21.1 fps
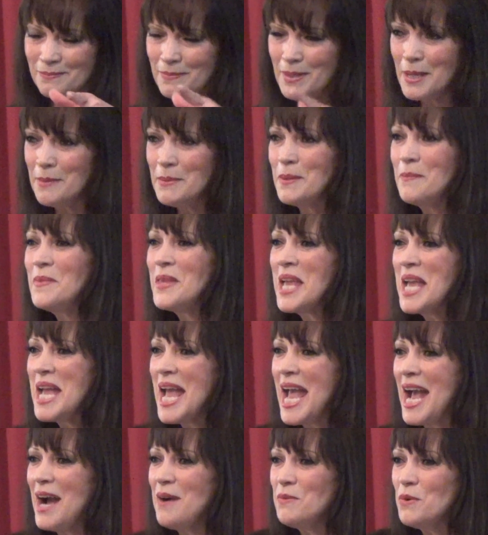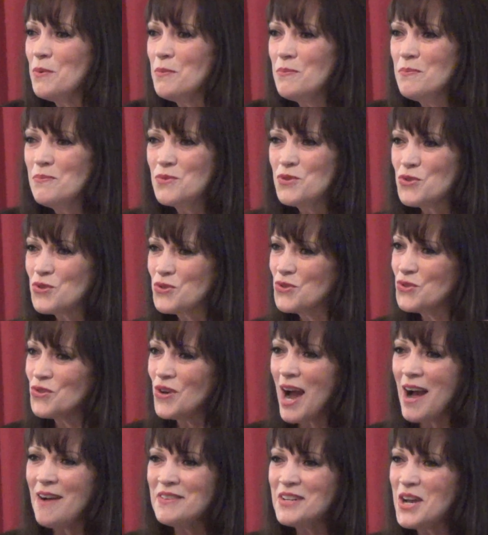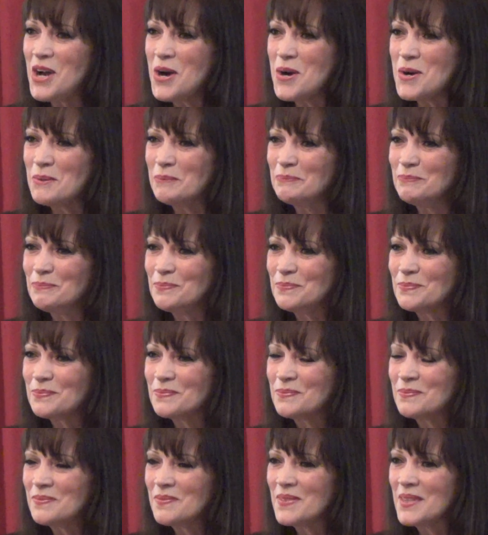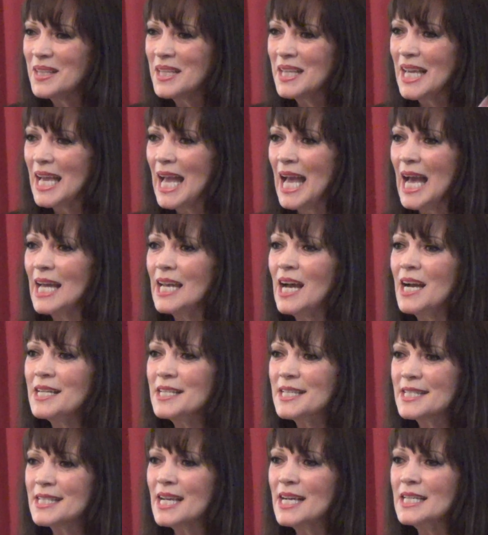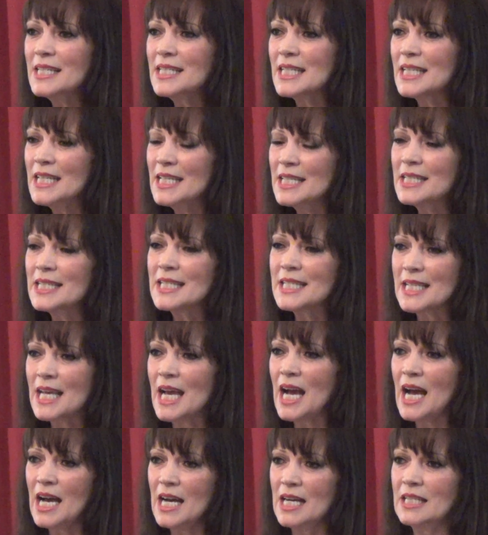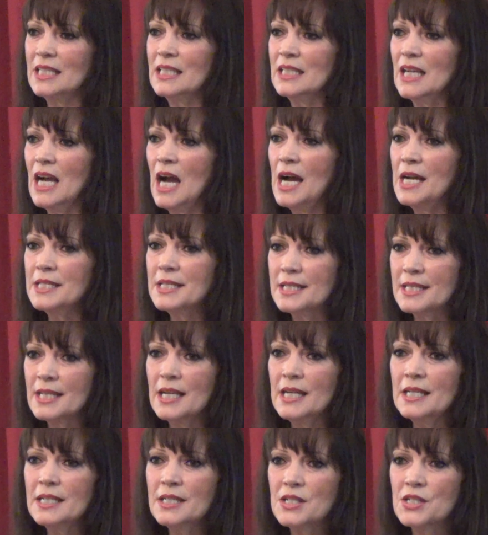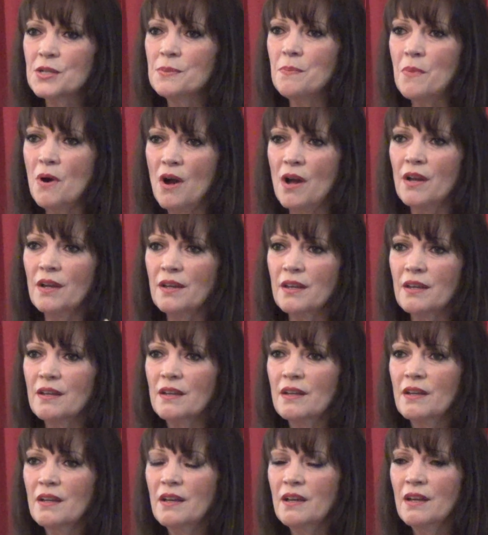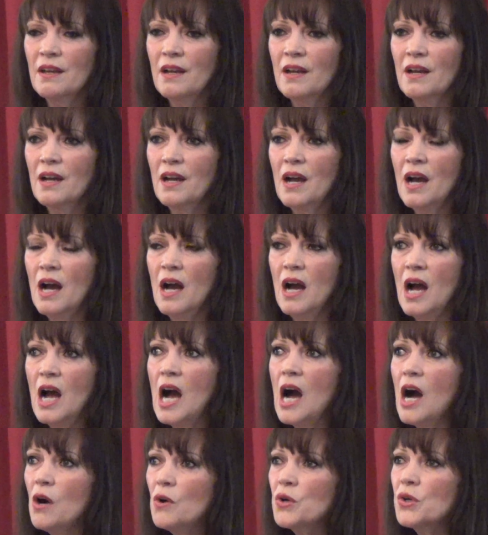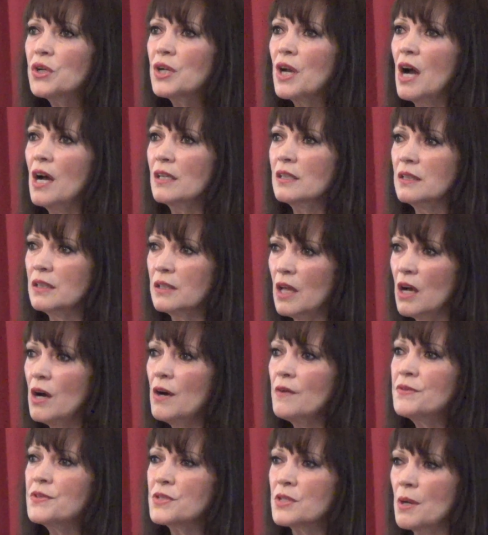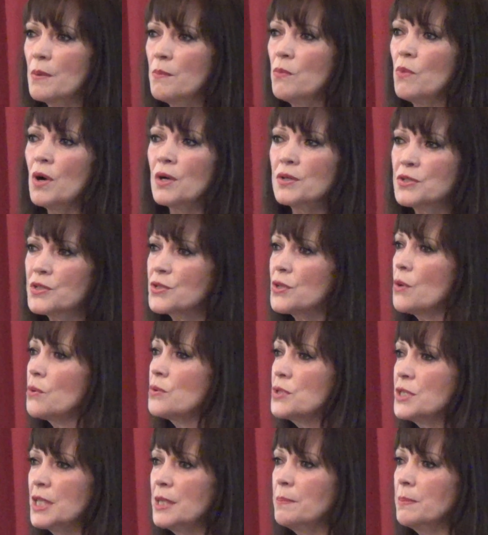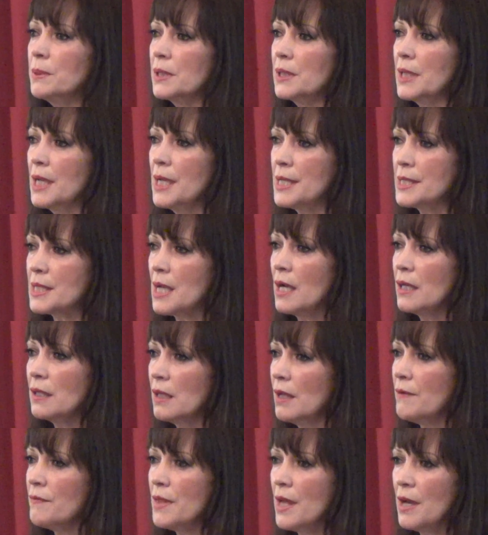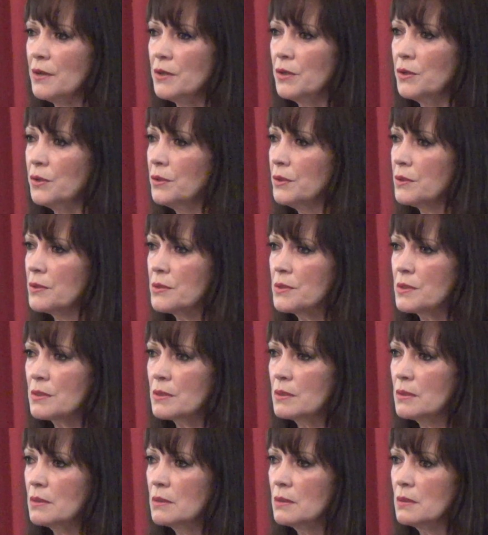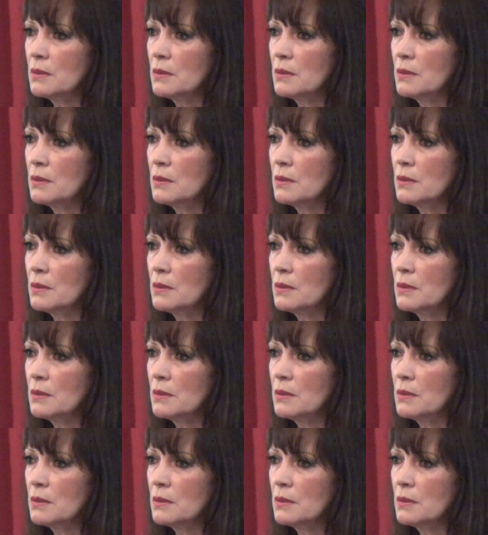baby, and we're driving home. And I said to his dad, I said to Mike, how could I love someone so deeply as I love that nurse?